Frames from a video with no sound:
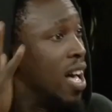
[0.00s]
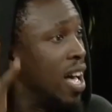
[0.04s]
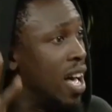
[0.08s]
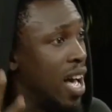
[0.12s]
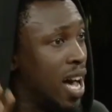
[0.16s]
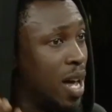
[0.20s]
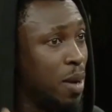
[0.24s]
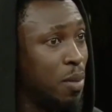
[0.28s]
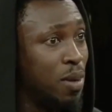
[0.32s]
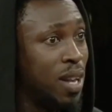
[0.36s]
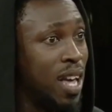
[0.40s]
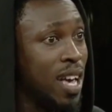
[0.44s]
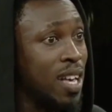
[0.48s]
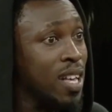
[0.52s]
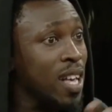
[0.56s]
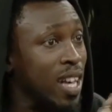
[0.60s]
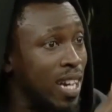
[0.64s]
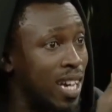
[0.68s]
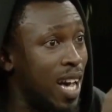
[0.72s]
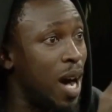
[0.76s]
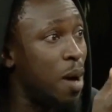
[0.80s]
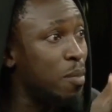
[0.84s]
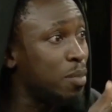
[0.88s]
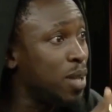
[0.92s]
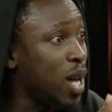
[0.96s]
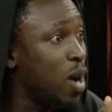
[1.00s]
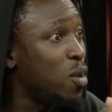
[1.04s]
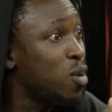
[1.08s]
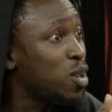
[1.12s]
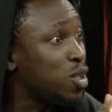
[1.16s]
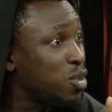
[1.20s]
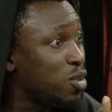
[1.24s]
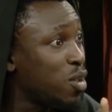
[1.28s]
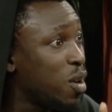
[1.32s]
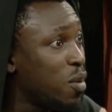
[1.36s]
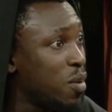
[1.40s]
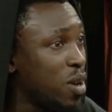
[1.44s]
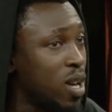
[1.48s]
I'm like, calm down. What's
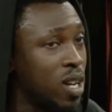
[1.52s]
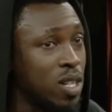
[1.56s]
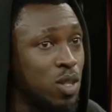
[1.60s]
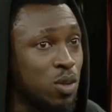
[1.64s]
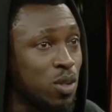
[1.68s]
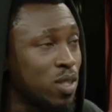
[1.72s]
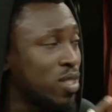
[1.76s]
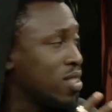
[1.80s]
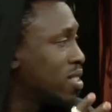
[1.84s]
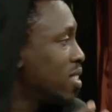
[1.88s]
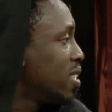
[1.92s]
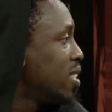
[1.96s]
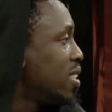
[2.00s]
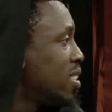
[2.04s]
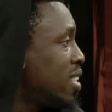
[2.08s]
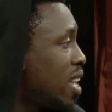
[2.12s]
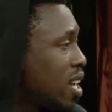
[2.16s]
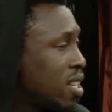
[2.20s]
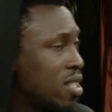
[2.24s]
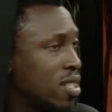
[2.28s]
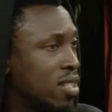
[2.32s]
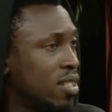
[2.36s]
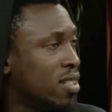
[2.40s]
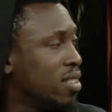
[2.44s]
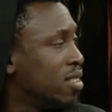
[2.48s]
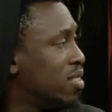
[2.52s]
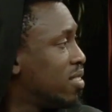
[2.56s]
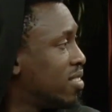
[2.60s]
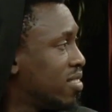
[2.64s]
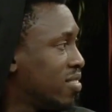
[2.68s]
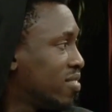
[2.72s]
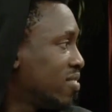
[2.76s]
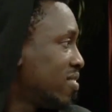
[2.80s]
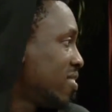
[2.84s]
wrong with you? She was next thing.